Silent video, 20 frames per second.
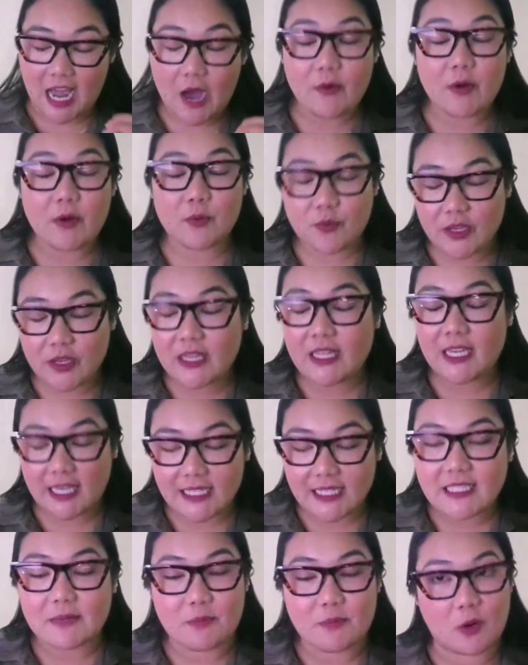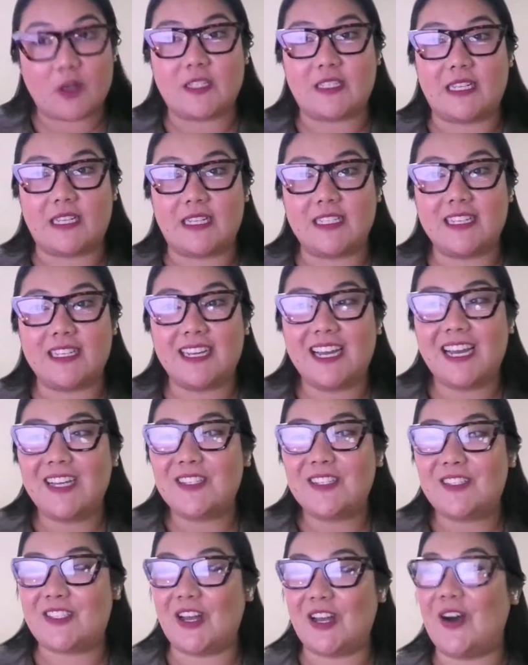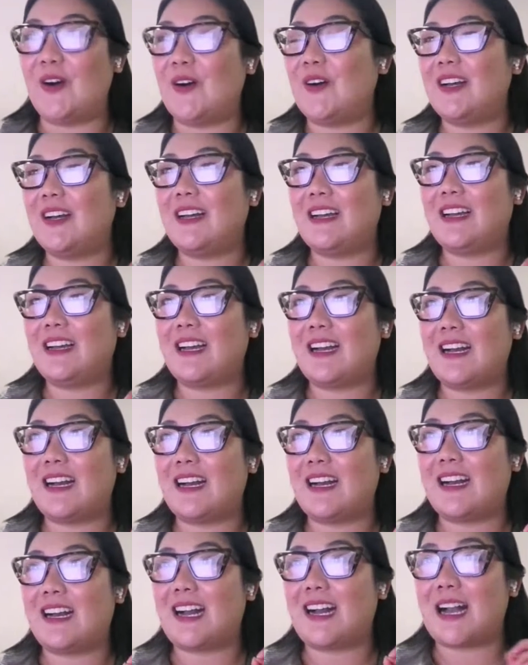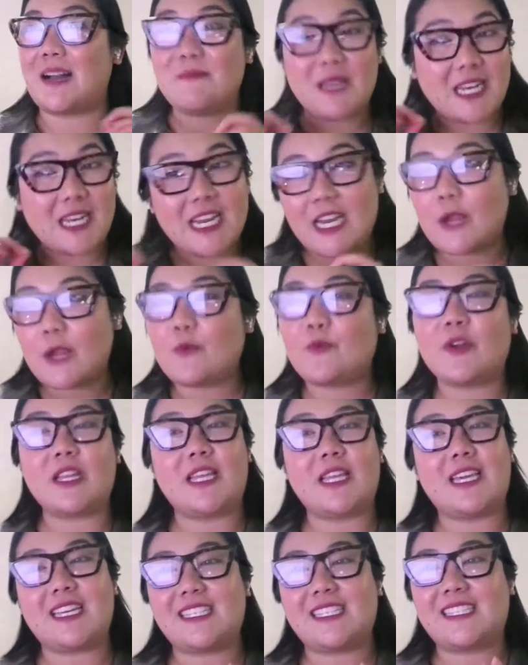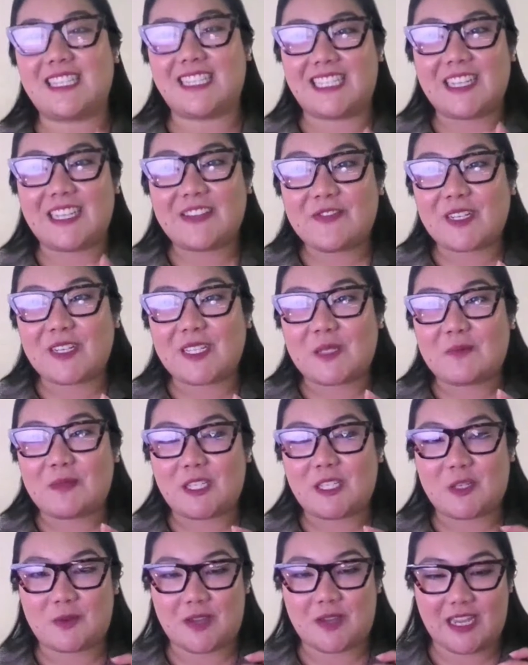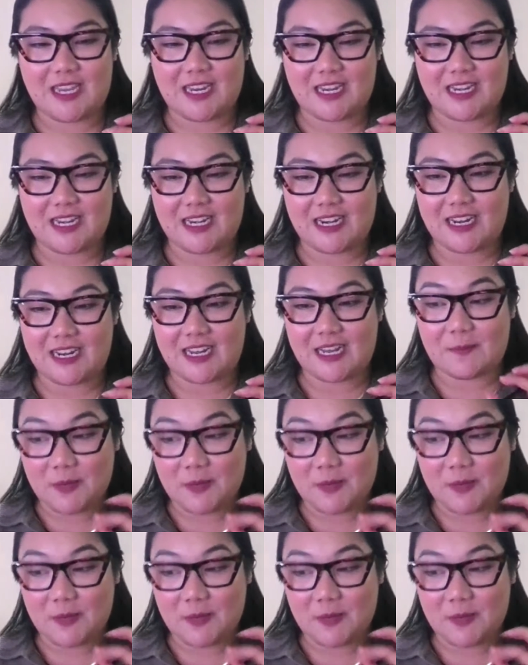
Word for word: and how it really is important. So, I mean, it, it really is the difference between